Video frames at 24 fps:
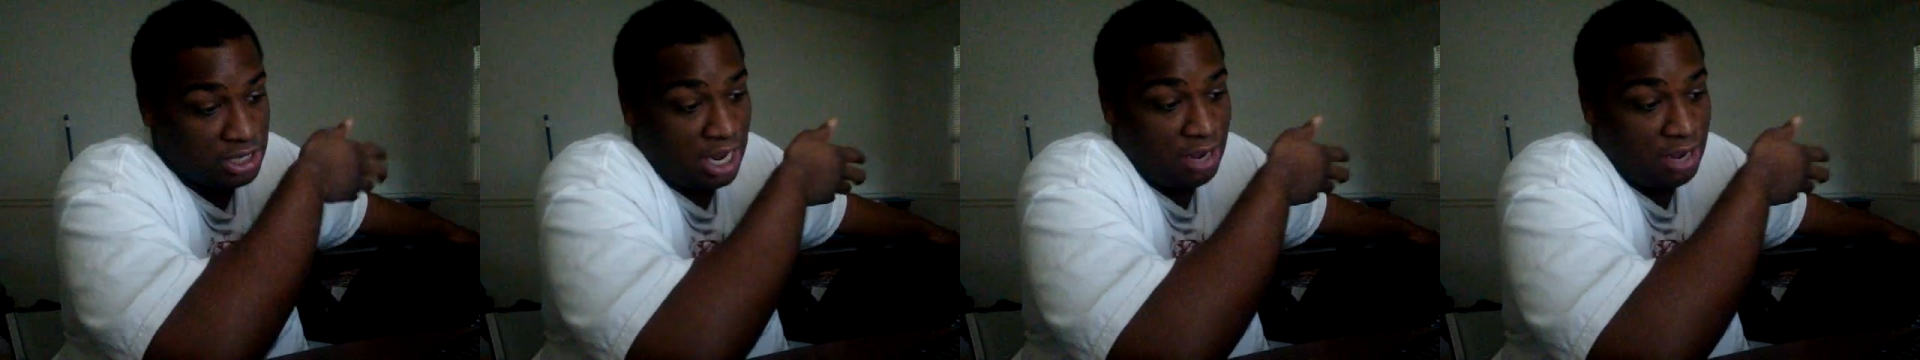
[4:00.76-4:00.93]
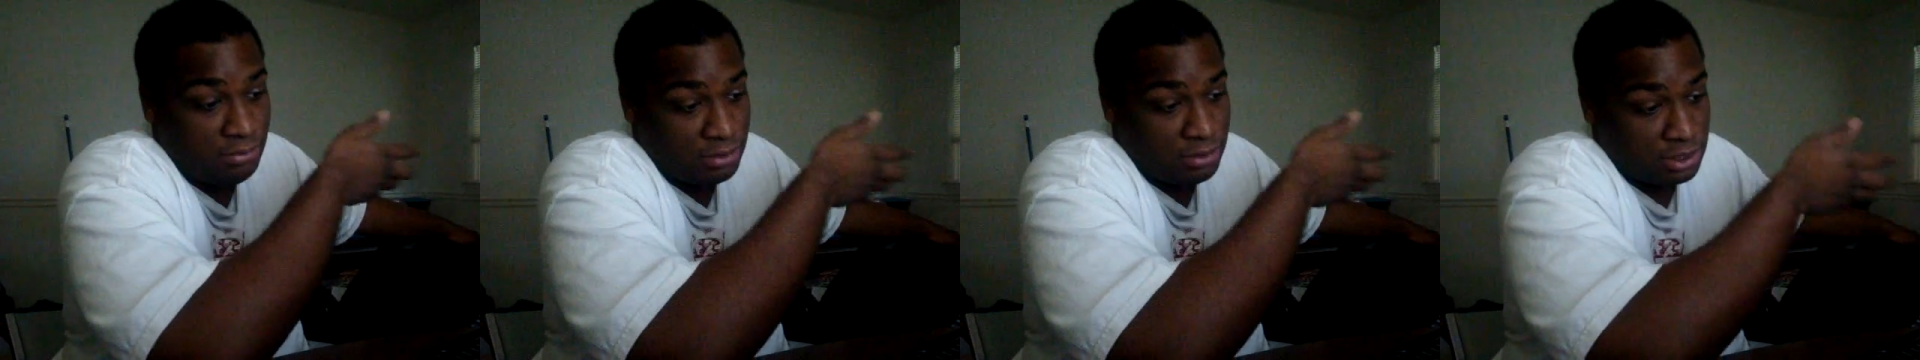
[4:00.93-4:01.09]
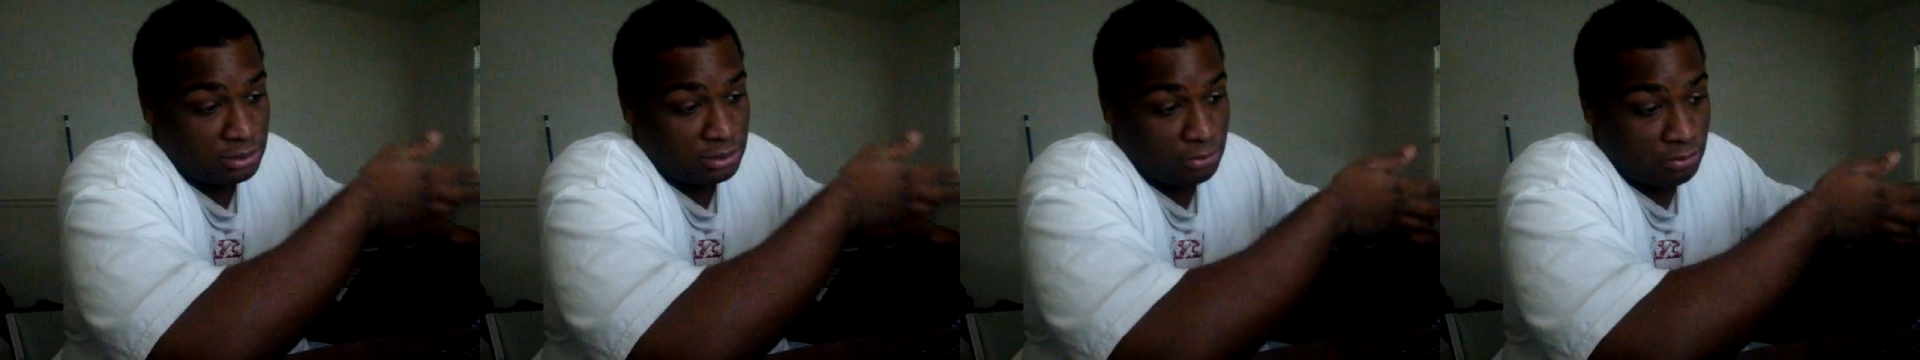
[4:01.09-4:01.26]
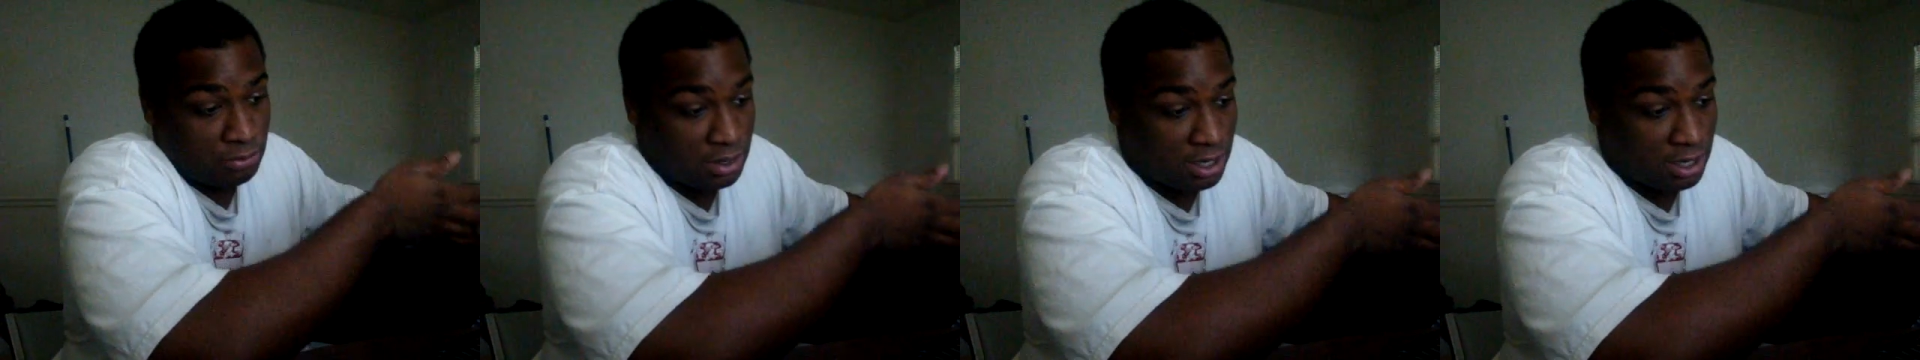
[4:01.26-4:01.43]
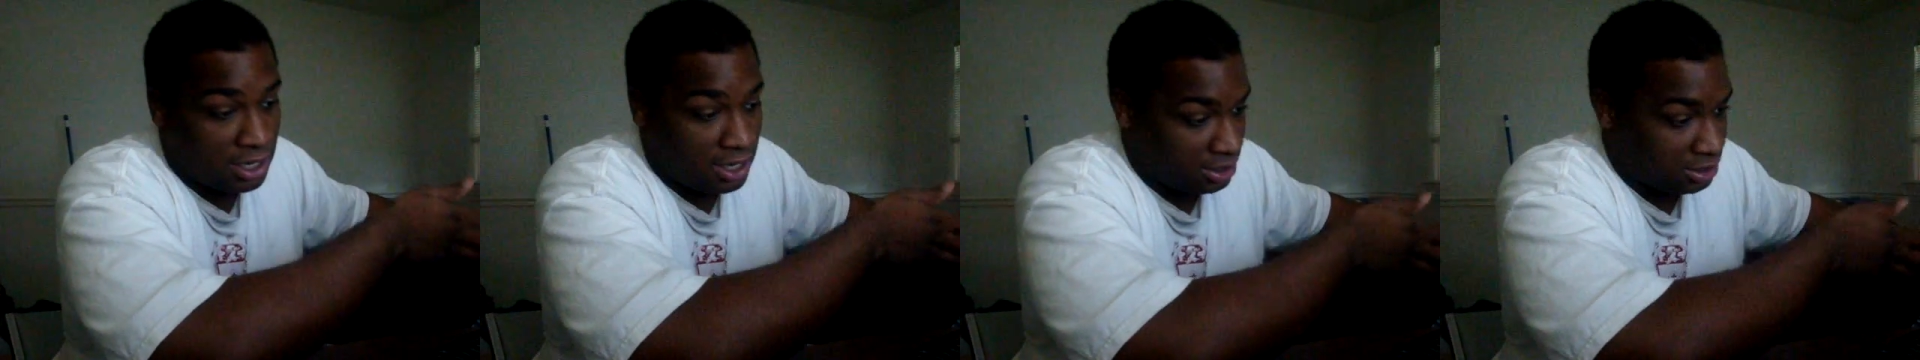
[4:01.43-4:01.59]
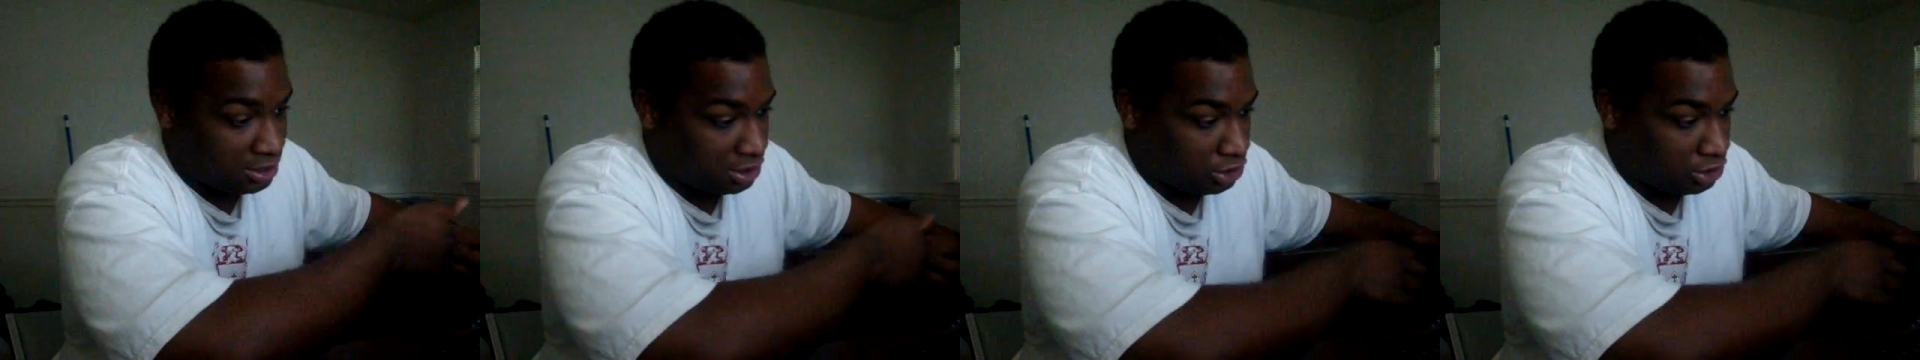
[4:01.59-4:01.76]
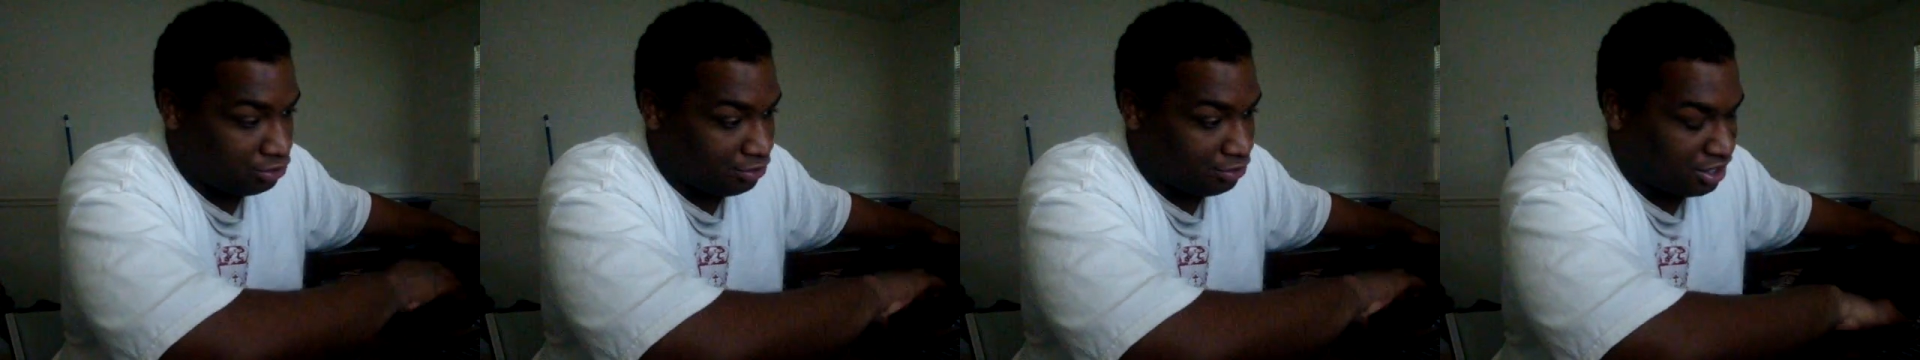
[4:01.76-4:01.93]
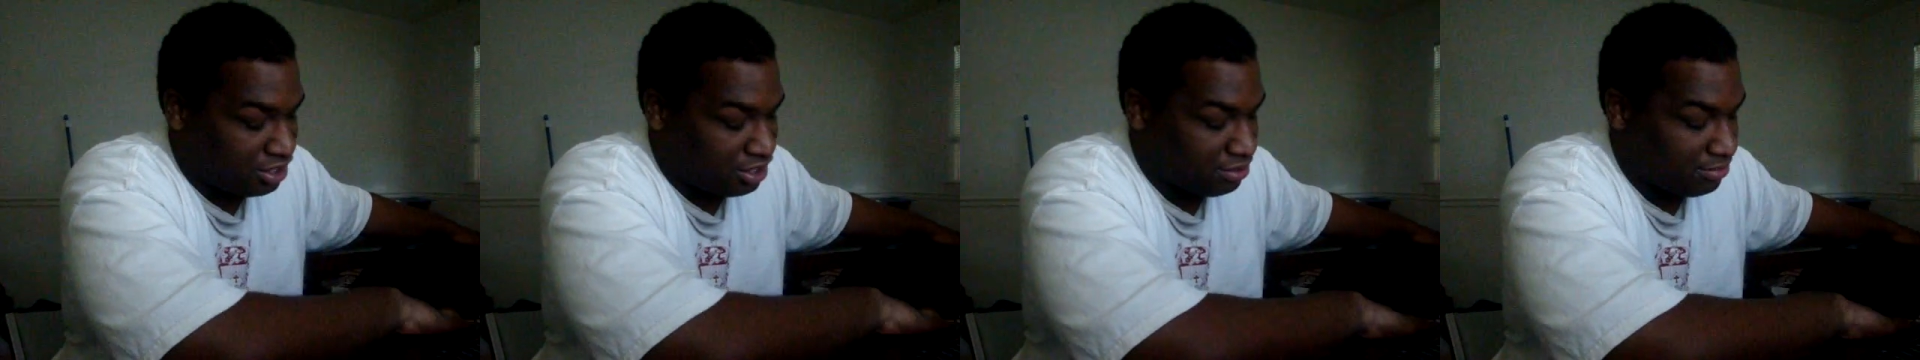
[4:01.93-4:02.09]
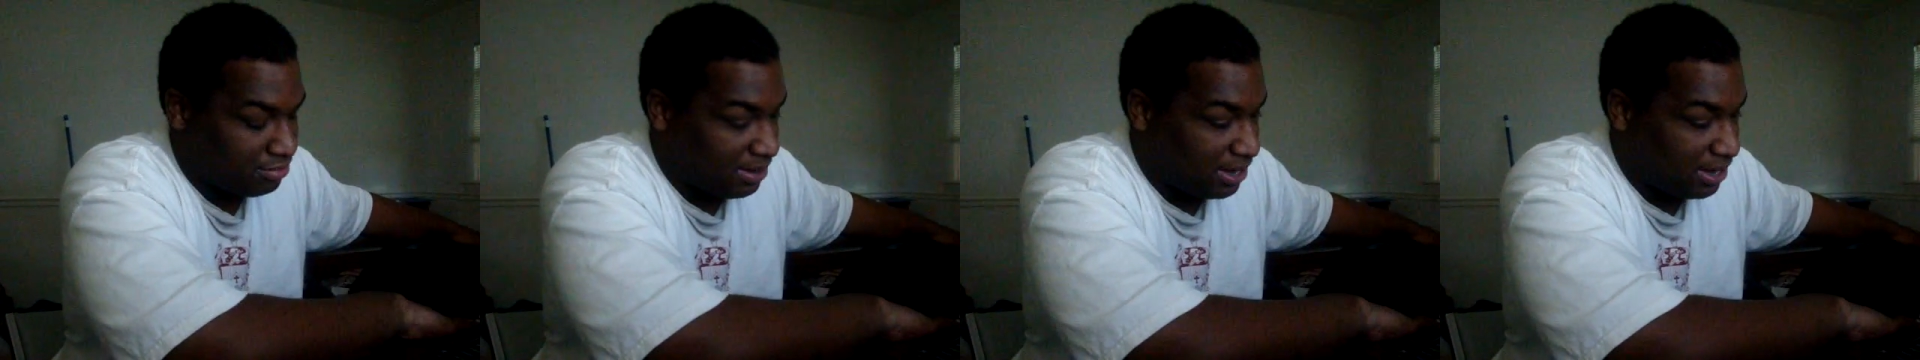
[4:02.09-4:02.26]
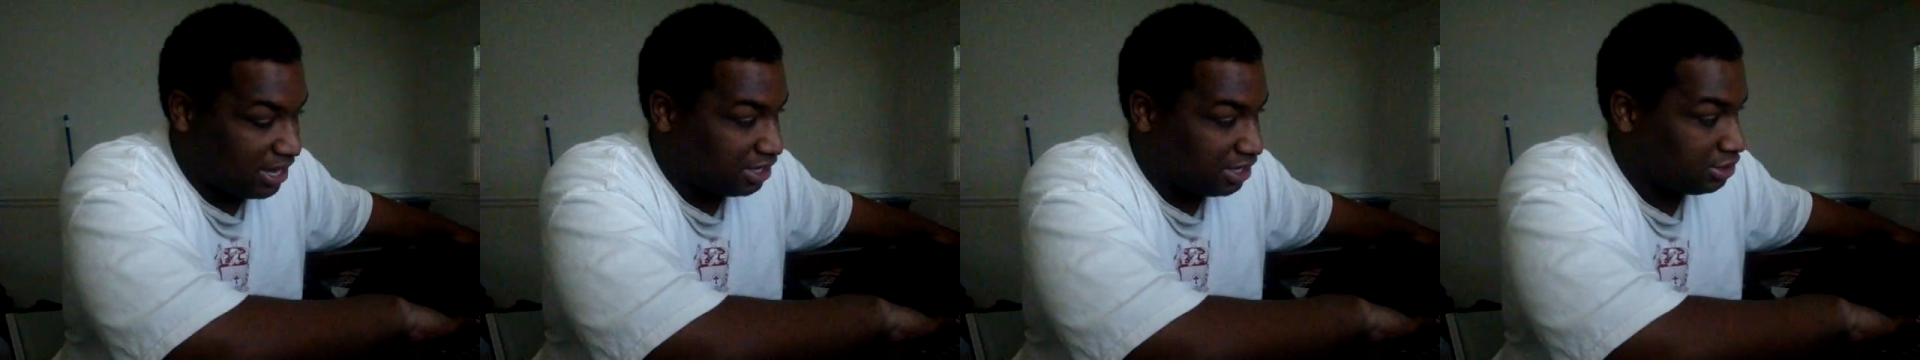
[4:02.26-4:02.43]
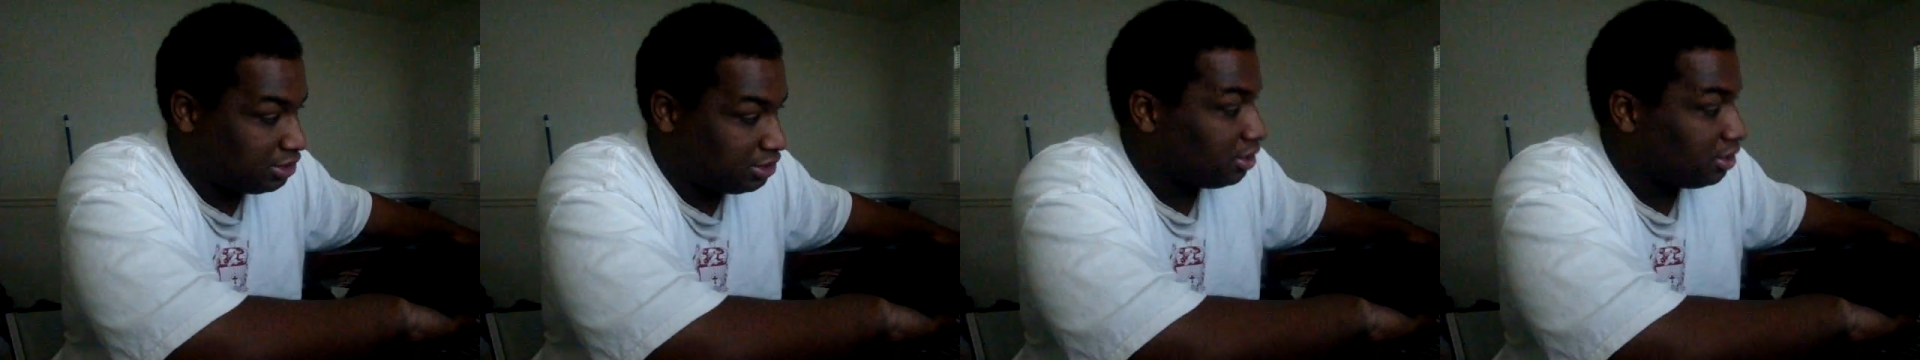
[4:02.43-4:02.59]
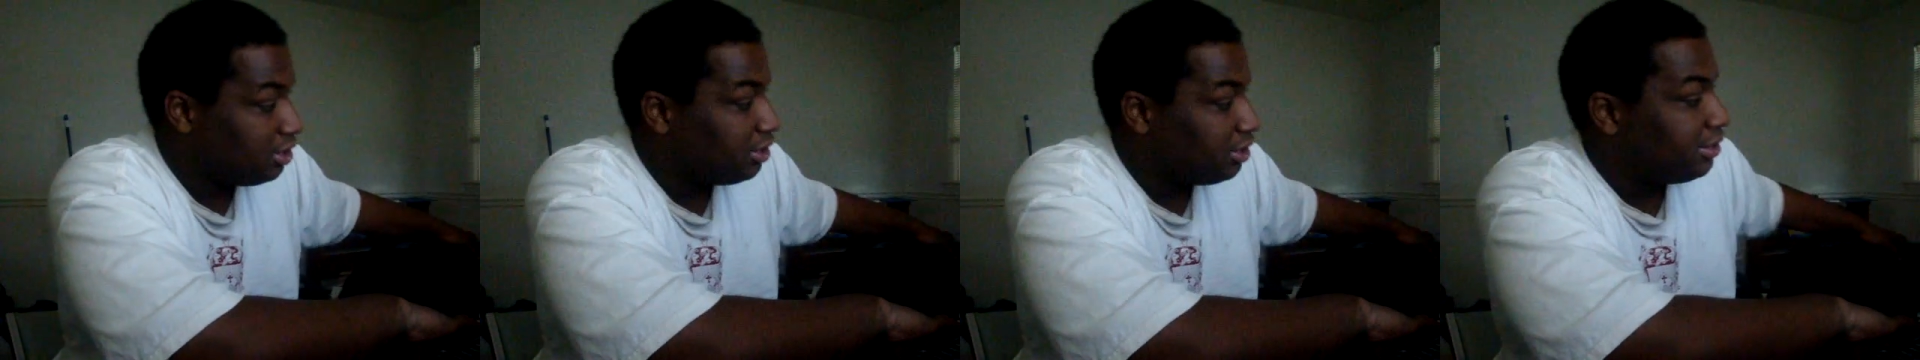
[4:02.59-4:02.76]
that was a stretcher
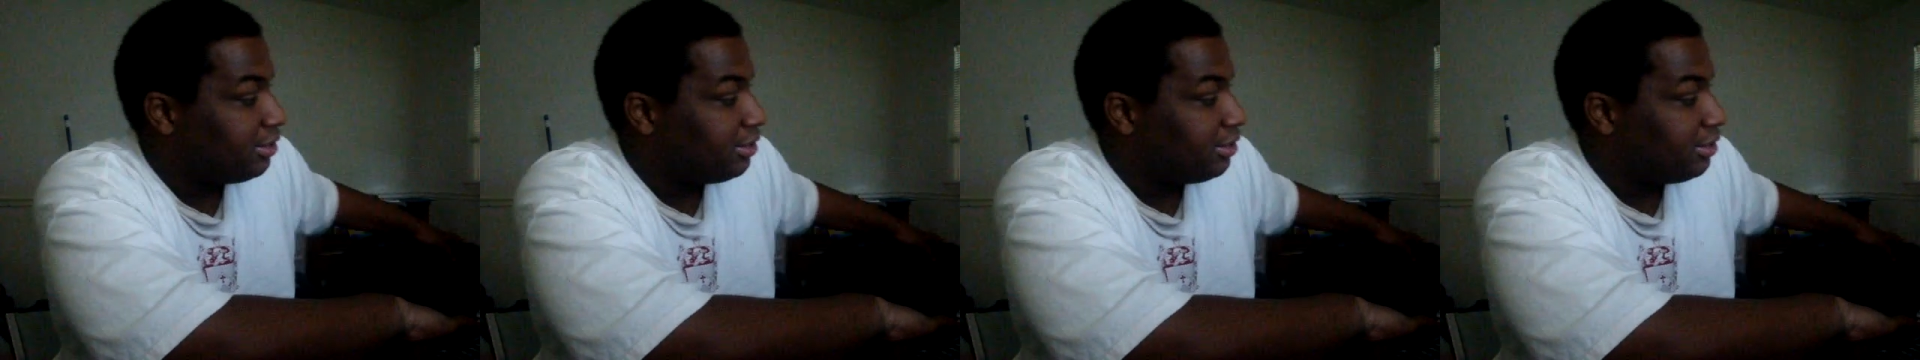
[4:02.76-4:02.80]
match,